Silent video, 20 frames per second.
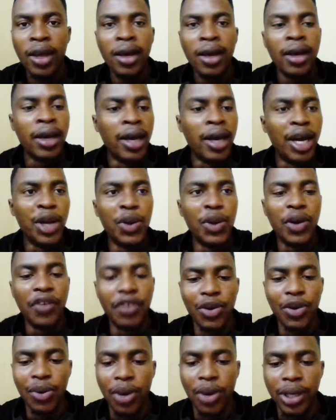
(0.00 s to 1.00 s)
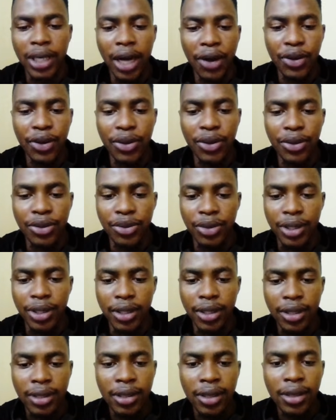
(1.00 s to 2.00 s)
Hello everyone, how you all
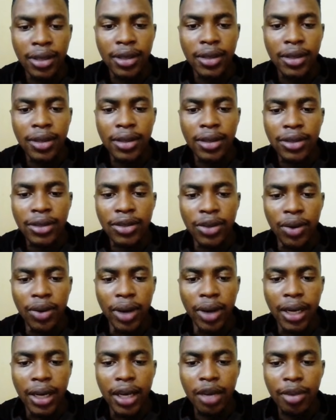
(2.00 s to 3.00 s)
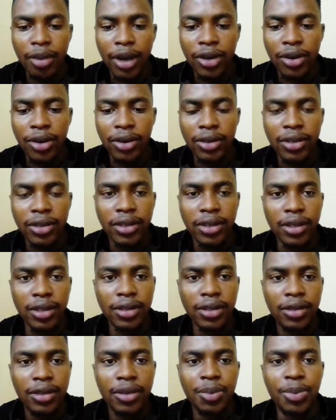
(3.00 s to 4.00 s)
doing? So I came across
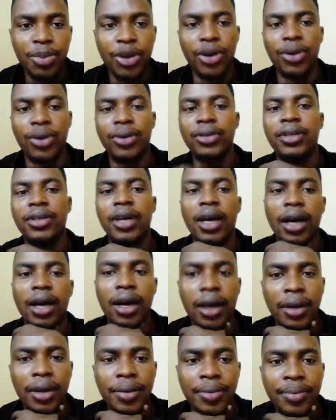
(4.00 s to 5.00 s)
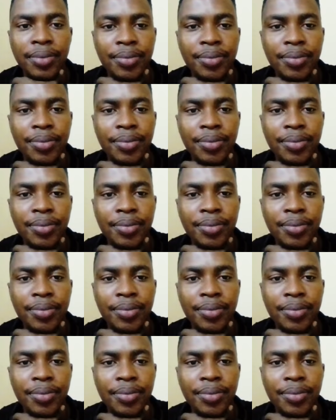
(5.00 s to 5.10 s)
this product that